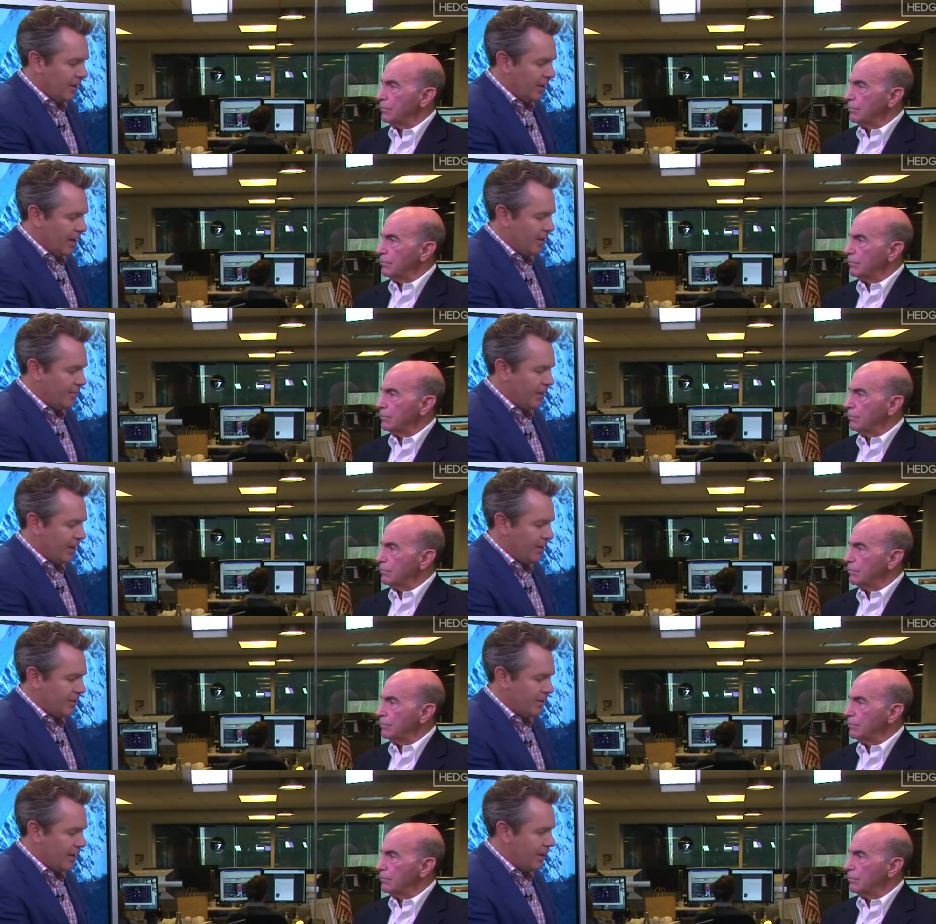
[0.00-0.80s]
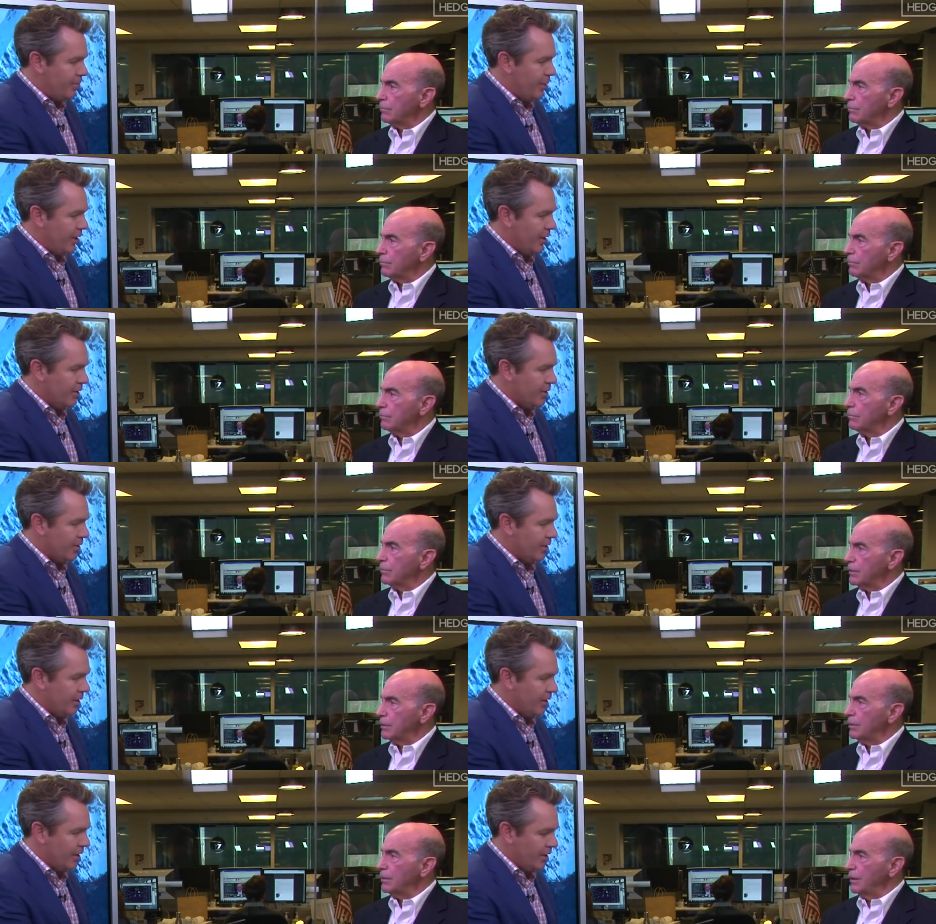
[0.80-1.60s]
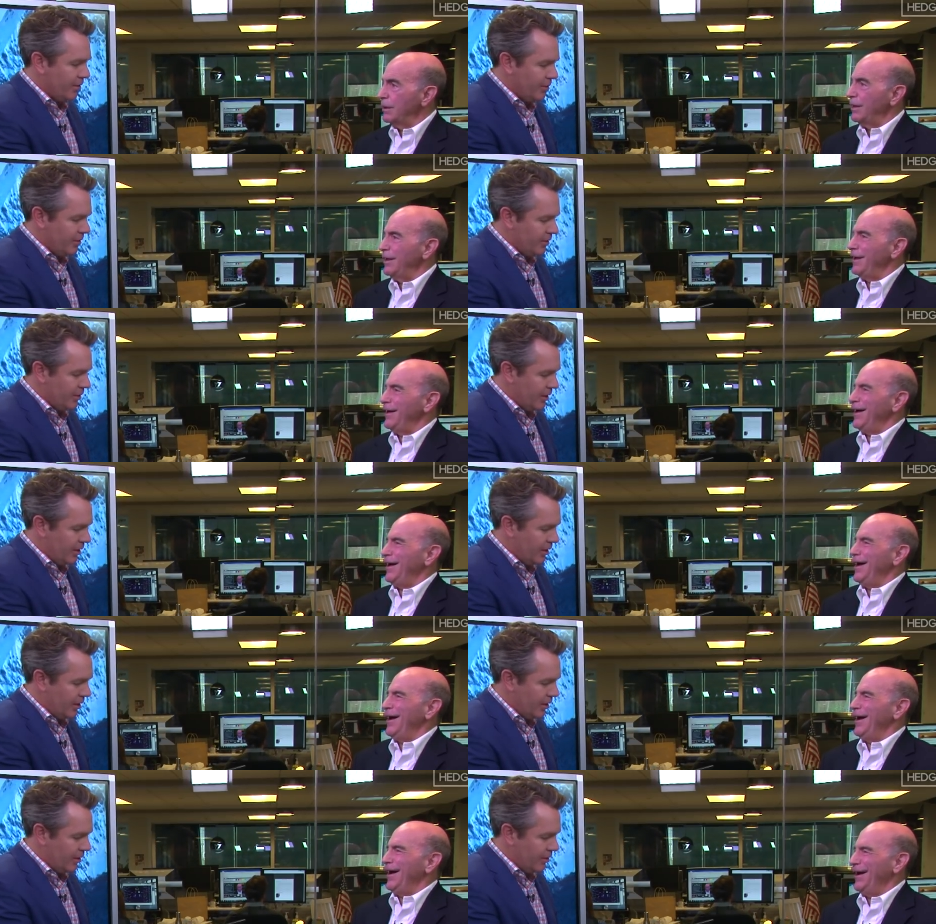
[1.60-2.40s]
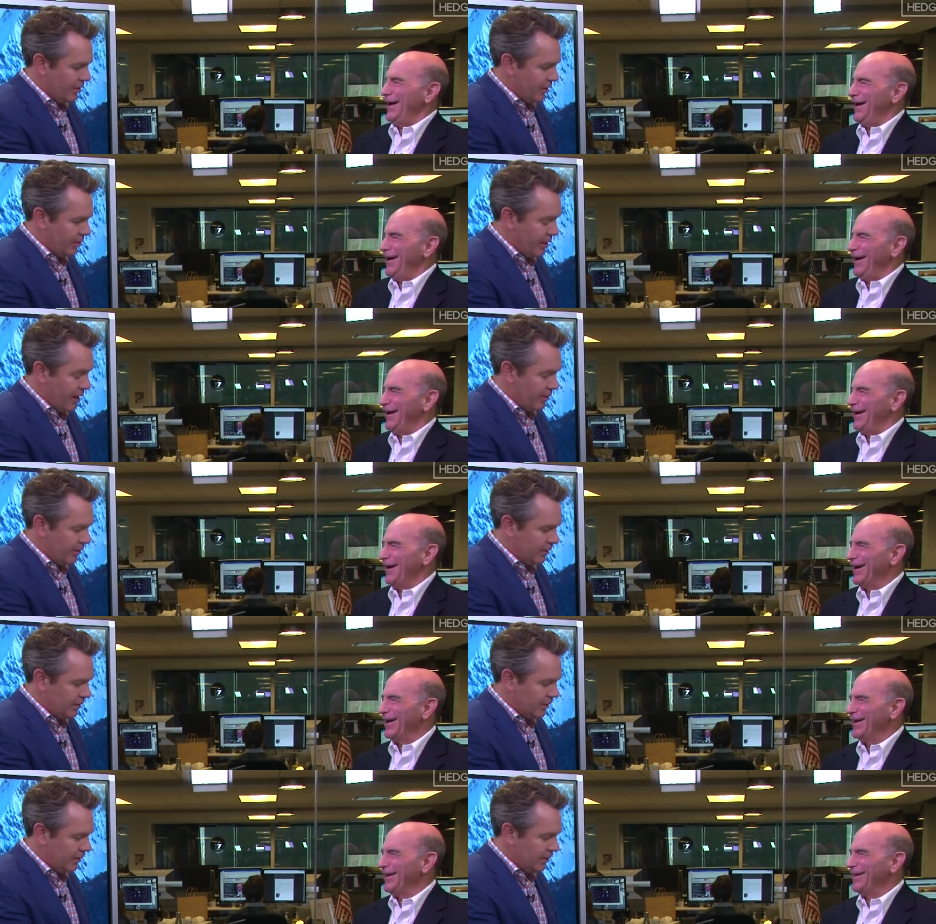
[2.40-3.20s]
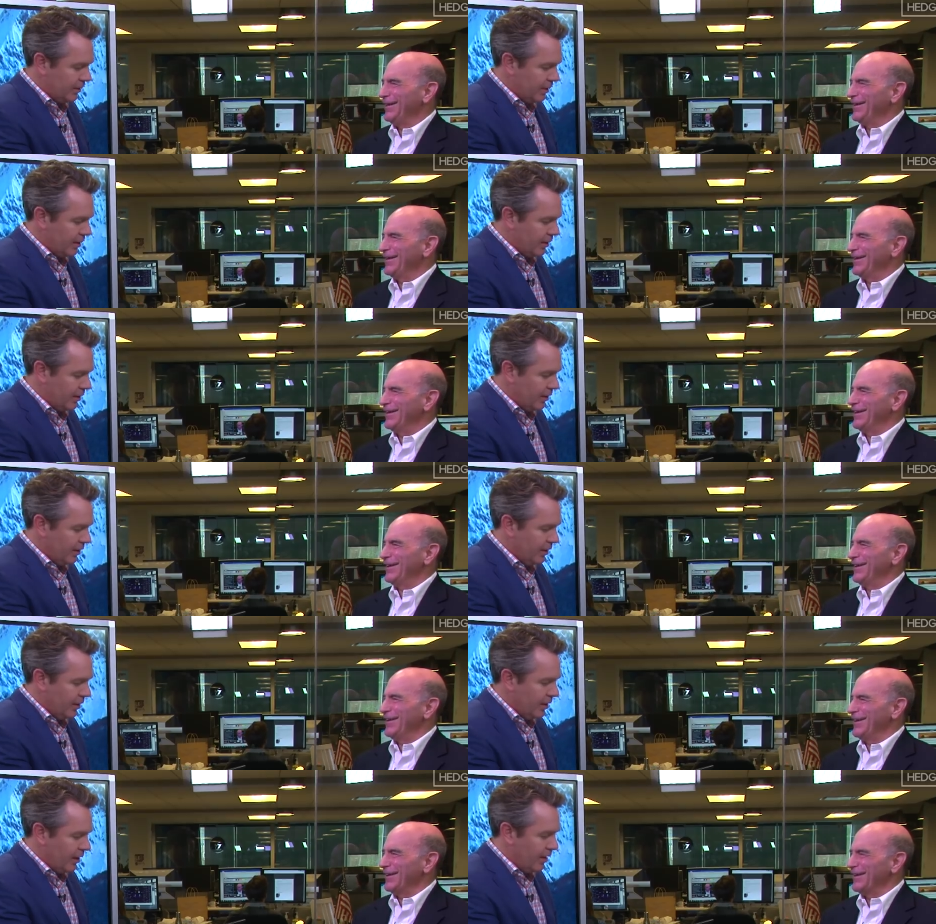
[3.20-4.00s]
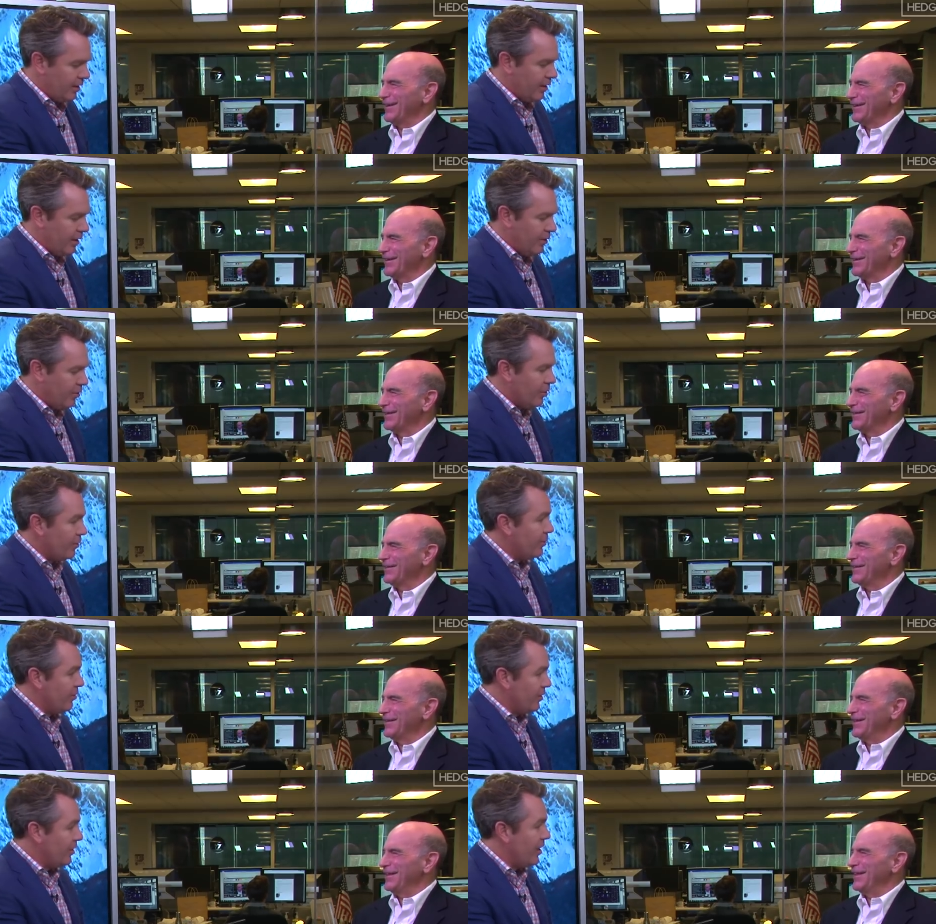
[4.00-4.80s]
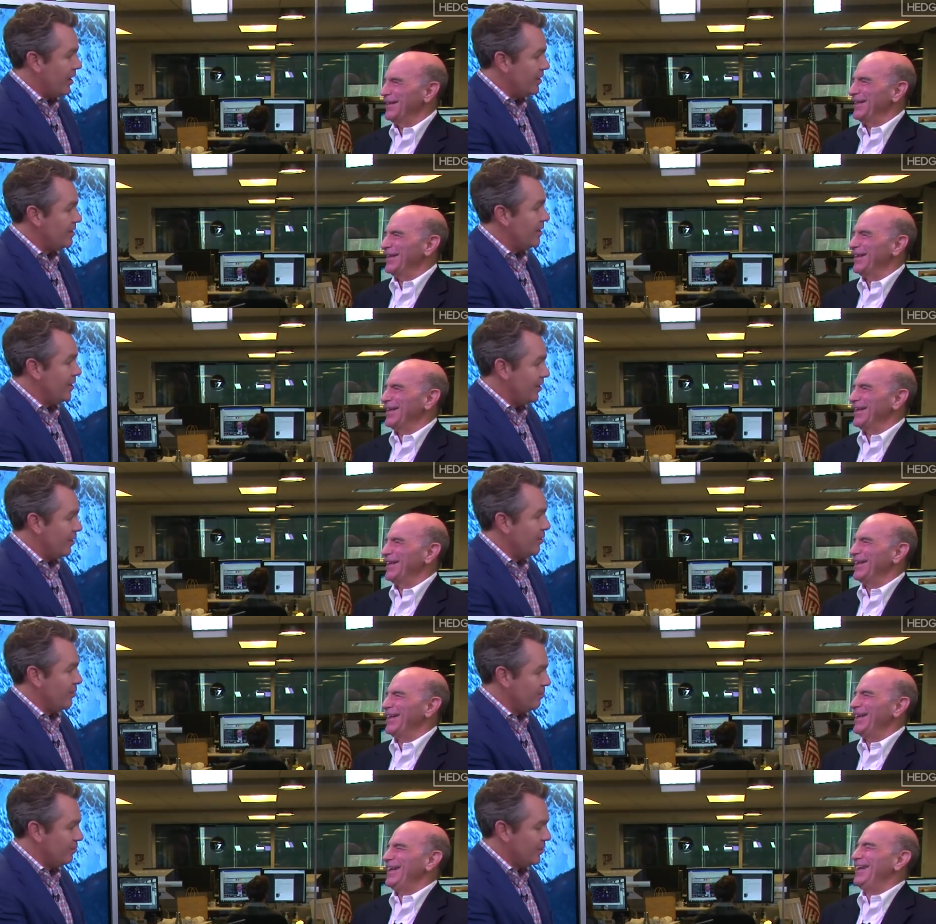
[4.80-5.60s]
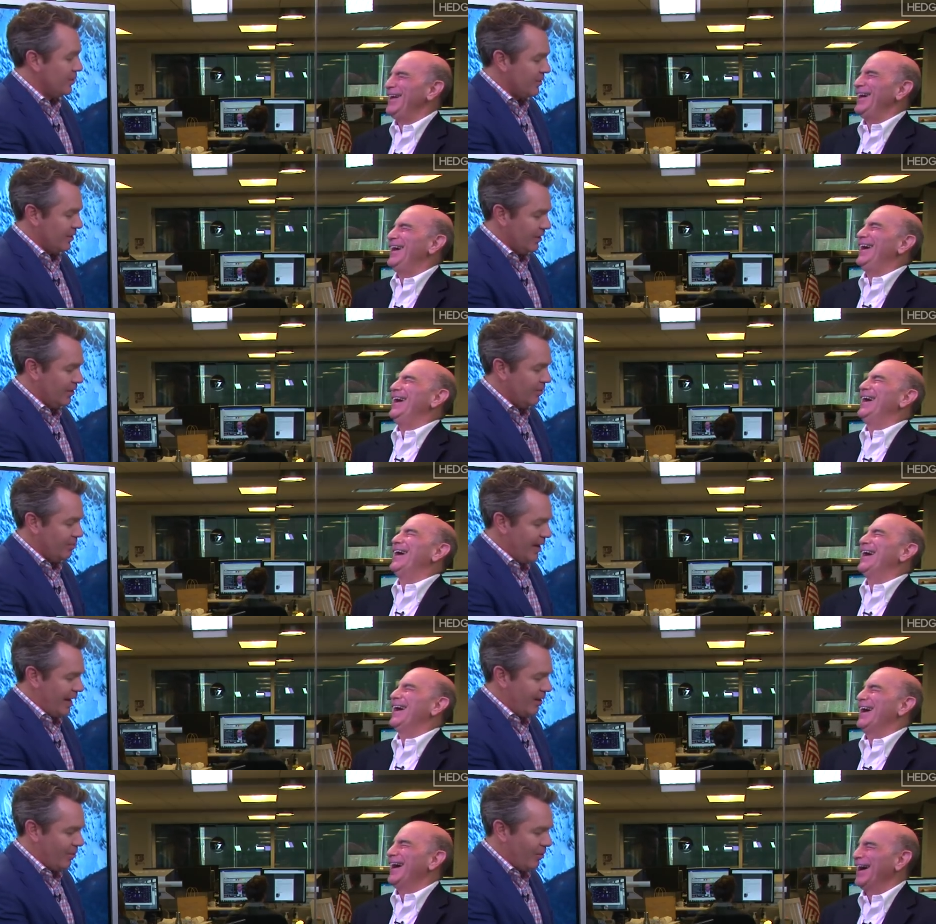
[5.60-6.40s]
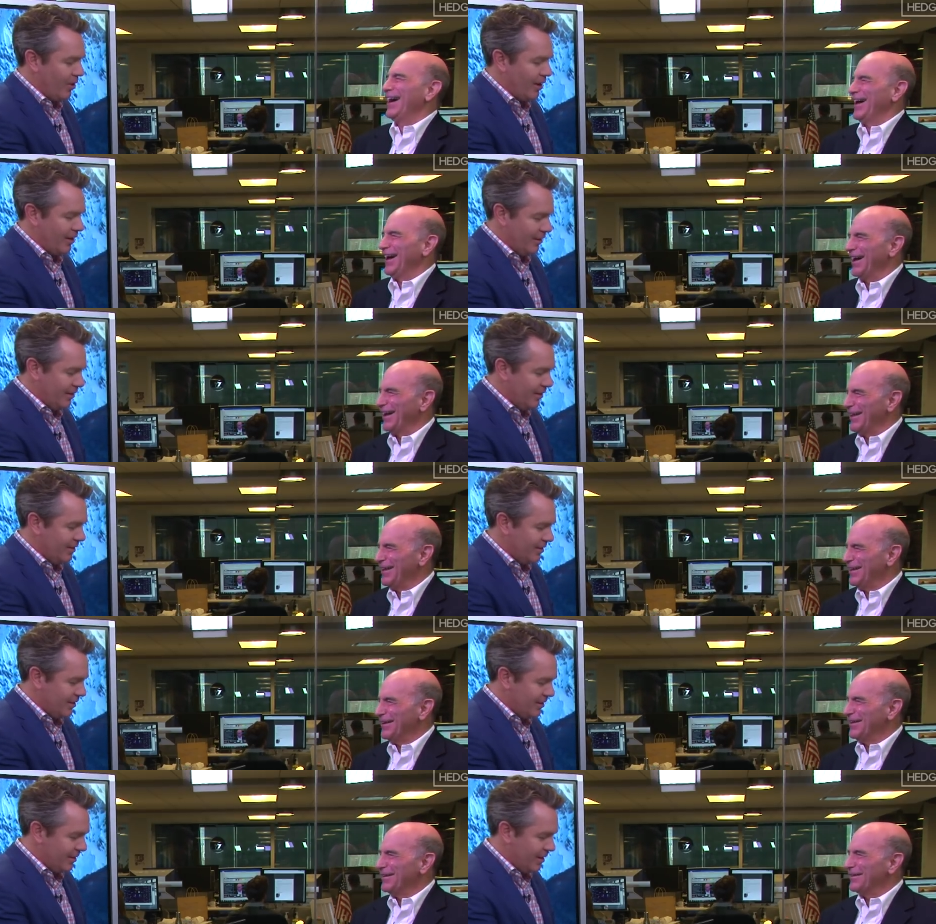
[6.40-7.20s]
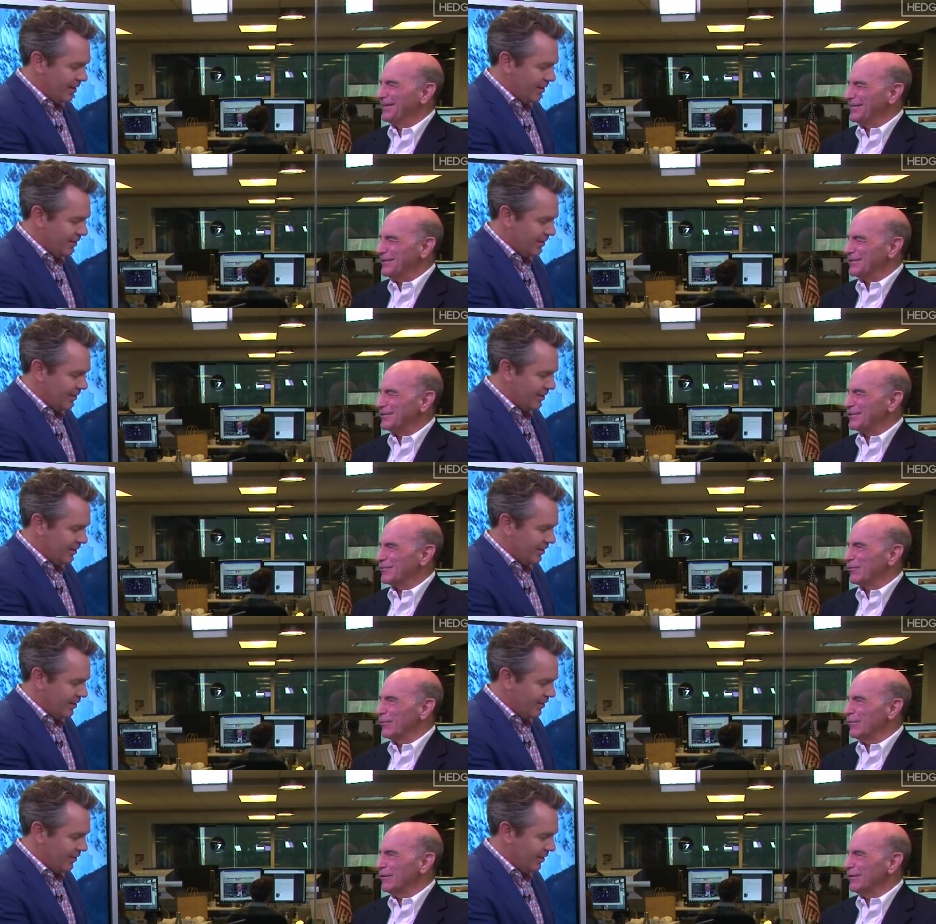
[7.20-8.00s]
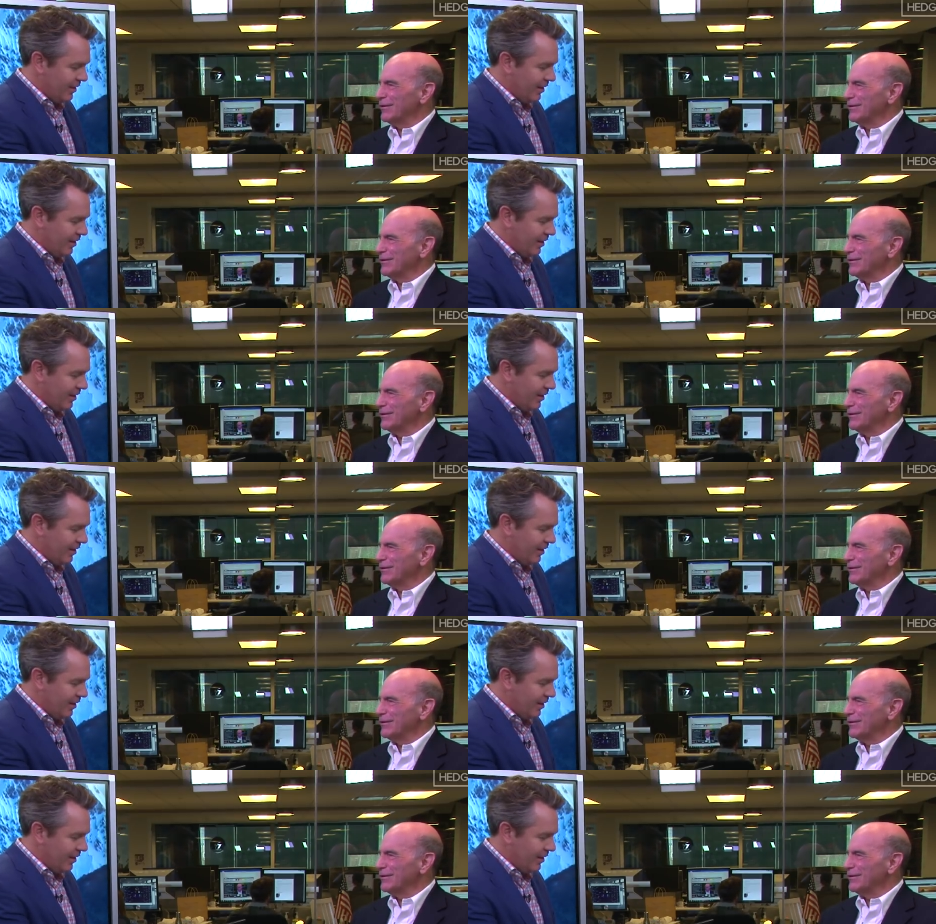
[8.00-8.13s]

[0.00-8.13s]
Speaker 1: a lot of bikes, a lot of pigs. Uh, it was, uh, I was like, wow, this is. Uh, I thought Northern Ontario was a little backwater. This is uh, this, this, is, is rural.